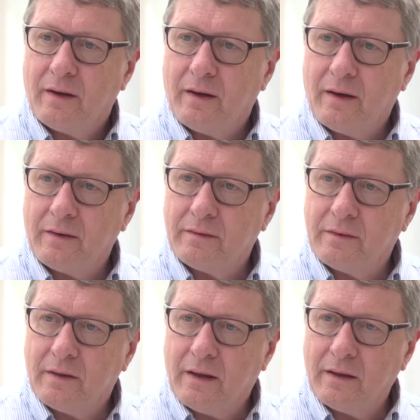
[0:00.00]

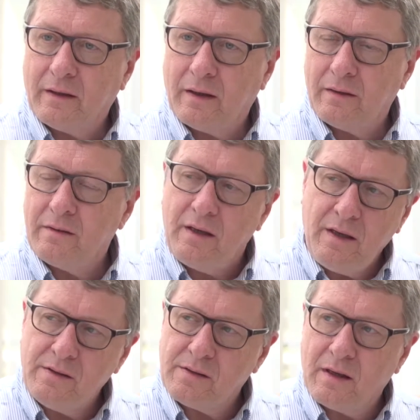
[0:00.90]
And I can
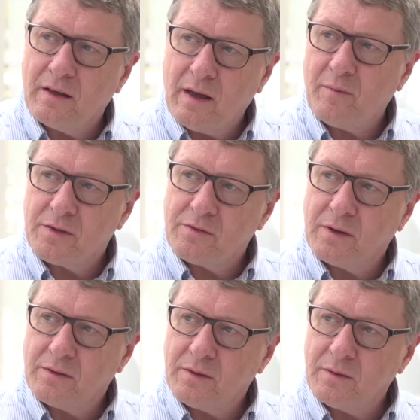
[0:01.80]
easily
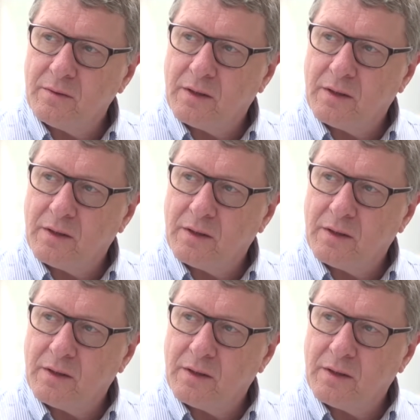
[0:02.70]
demonstrate to you